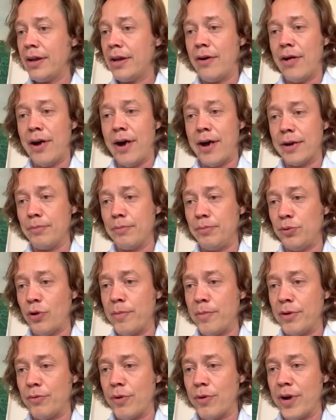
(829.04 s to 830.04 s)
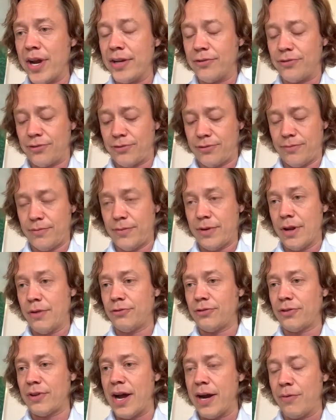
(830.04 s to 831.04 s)
unemployment rates,
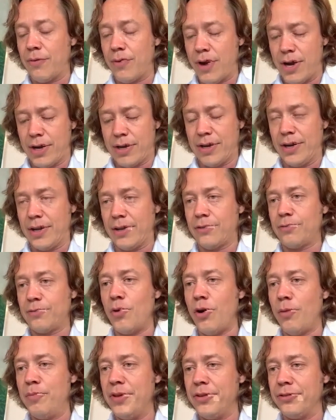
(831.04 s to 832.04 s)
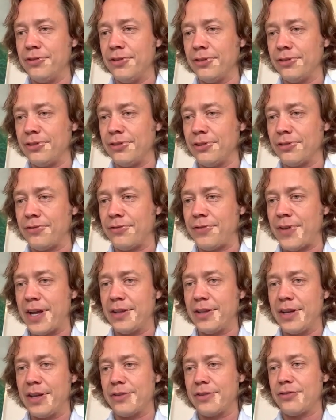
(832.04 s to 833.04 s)
skyrocketing, small businesses
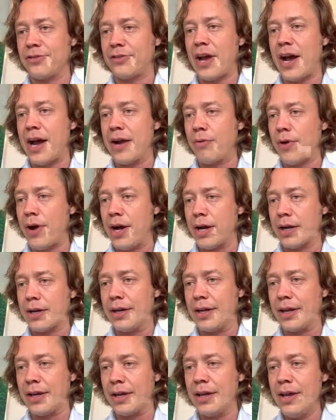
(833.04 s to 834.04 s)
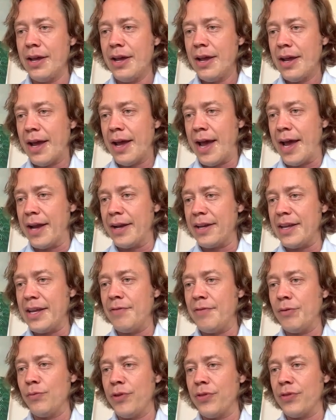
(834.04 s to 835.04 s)
failing, skyrocketing. And
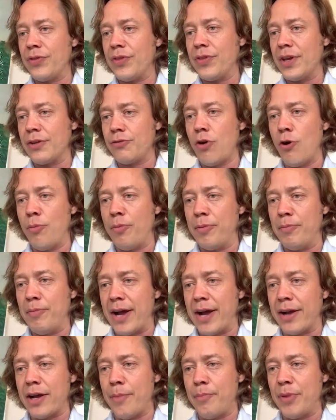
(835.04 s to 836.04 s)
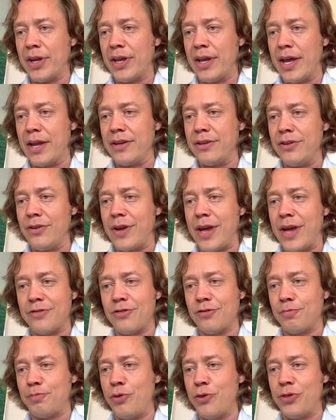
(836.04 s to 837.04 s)
even when things open back up again, you can't
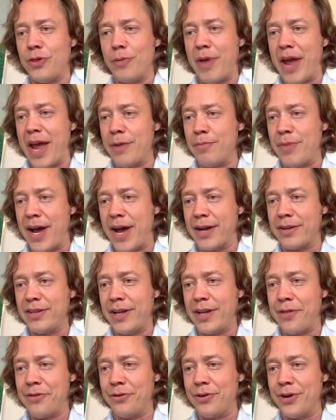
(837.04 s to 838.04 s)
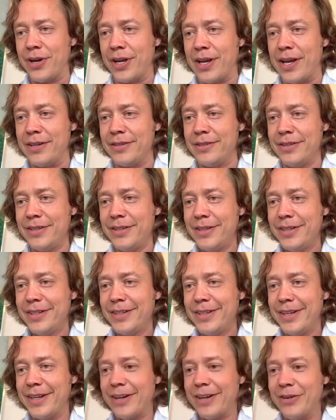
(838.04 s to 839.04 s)
just put the band back together again.
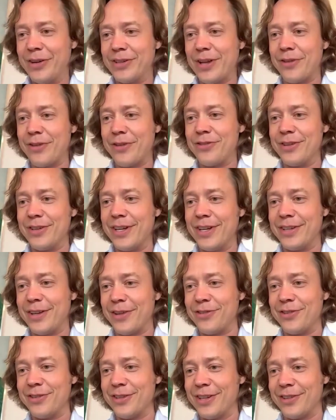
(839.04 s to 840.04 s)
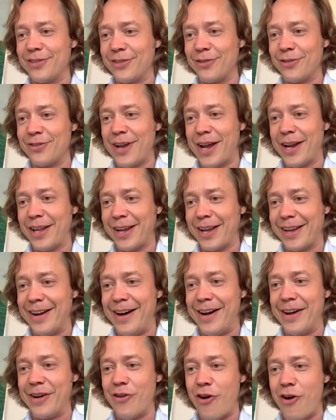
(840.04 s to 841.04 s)
There's not like an
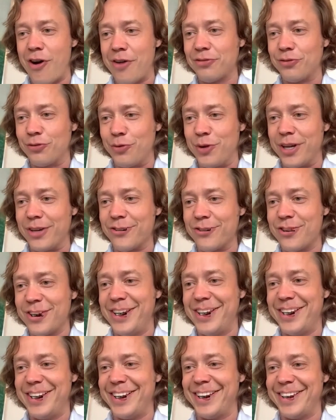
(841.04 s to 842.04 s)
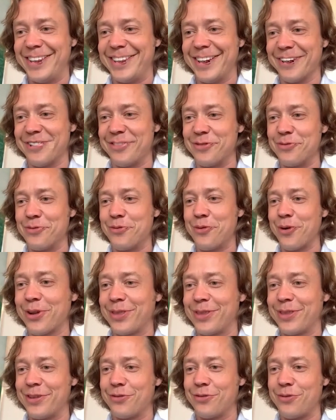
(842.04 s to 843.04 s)
on-off switch. It doesn't work
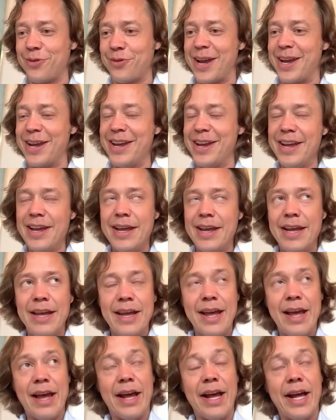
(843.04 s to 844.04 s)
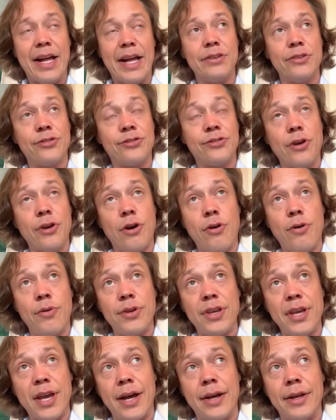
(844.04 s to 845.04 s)
this way. And so,
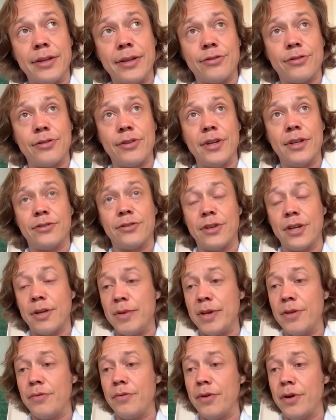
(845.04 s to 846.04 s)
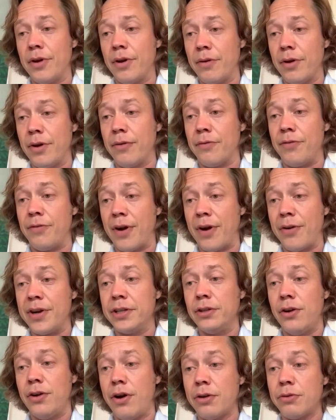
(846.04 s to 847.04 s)
it's going to be a very
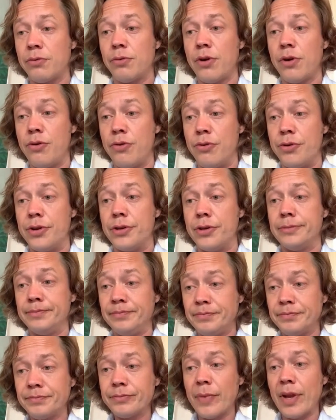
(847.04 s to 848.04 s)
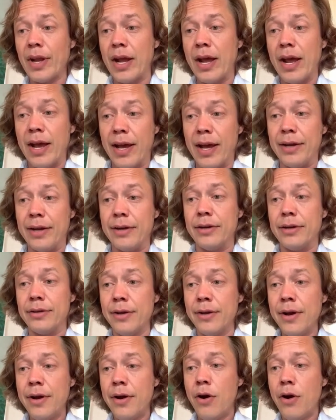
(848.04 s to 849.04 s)
long road. And
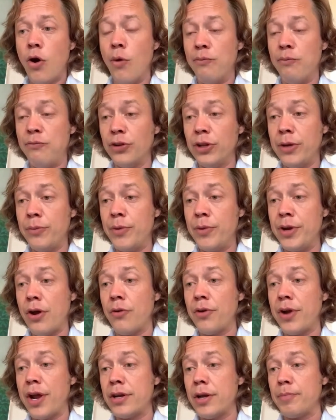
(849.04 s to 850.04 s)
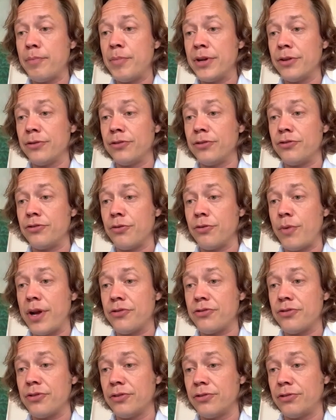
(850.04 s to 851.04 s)
hopefully we don't end up in a
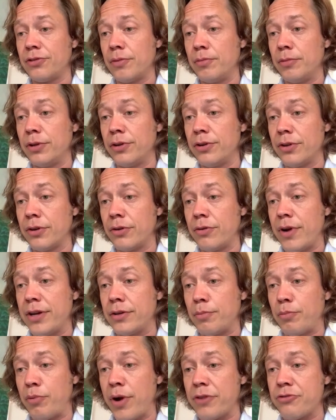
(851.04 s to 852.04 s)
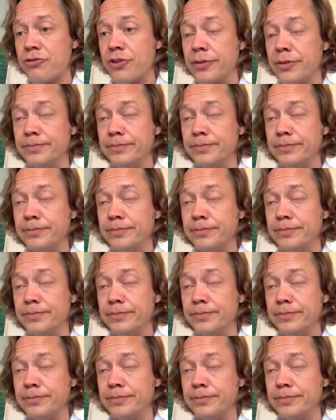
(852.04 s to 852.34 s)
situation similar to the Great Depression.